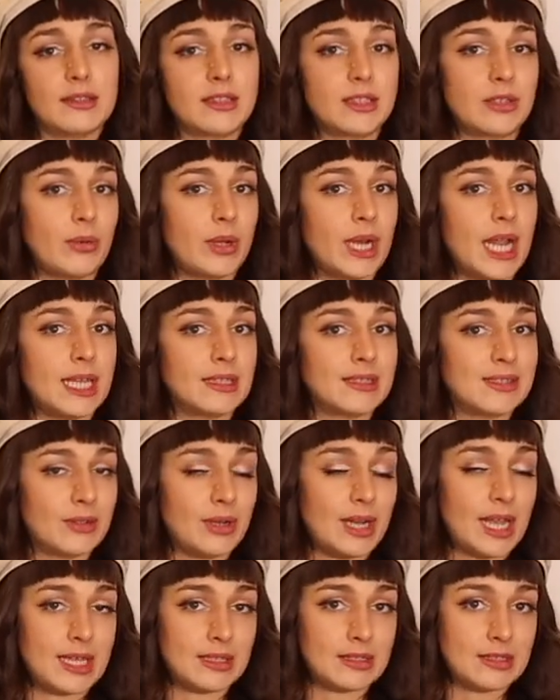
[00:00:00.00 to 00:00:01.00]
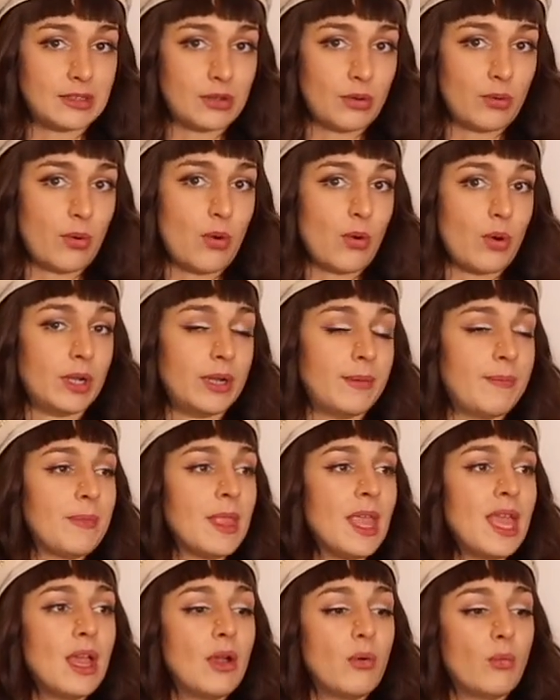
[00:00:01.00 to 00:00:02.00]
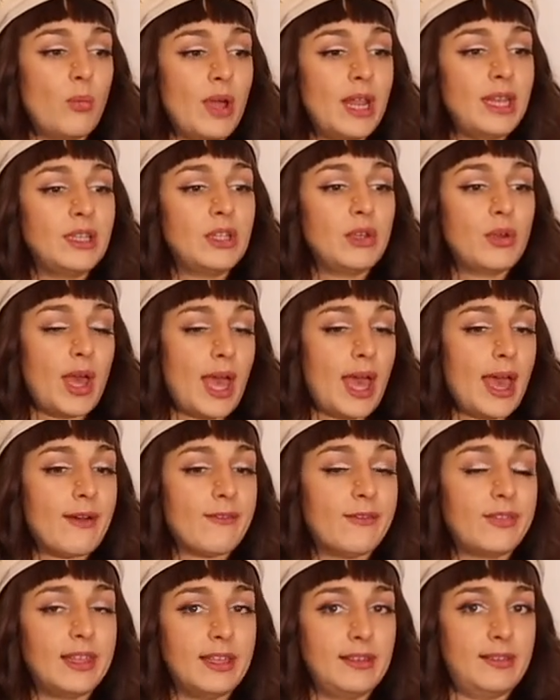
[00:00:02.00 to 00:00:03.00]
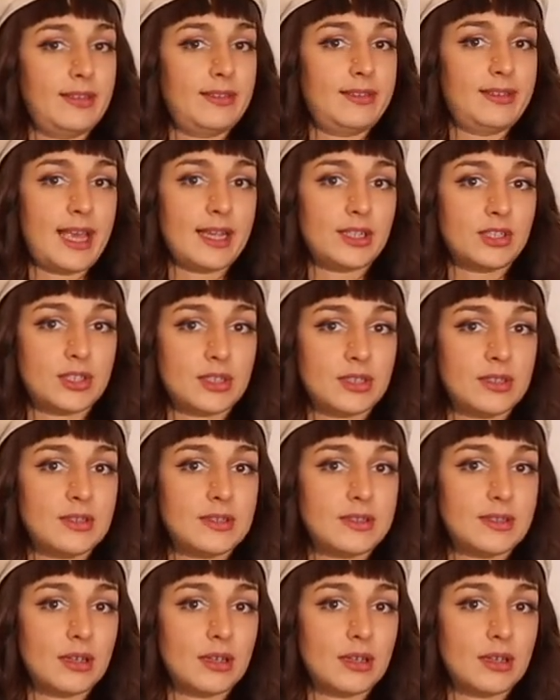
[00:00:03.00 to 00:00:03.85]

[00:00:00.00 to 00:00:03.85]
so on and so on and so on. When you have these sections